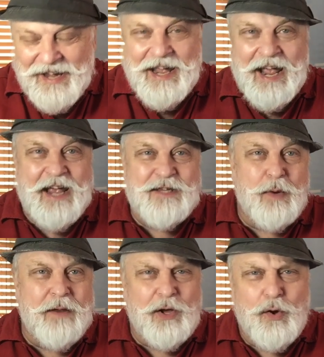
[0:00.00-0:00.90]
Yes,
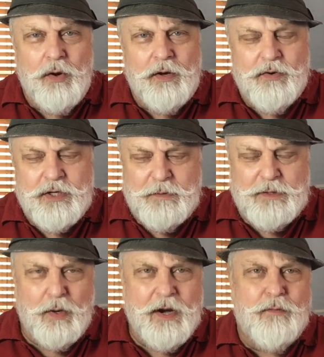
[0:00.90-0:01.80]
whatever you call it,
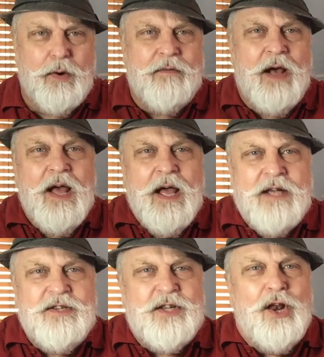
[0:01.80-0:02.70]
Christmas, whatever.
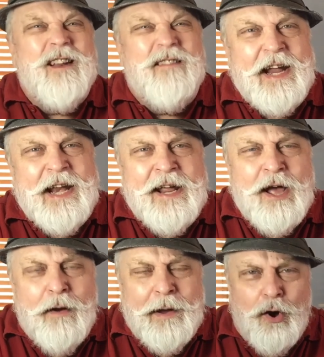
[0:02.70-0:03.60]
There's just a lot of eating
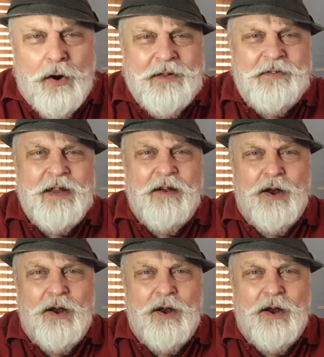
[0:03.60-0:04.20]
going on, isn't there?